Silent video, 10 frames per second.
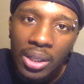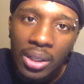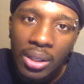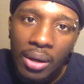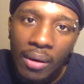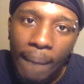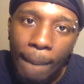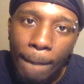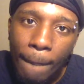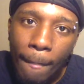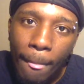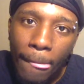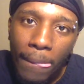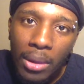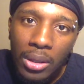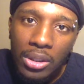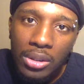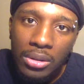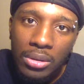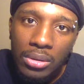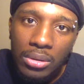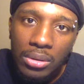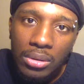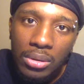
(silence)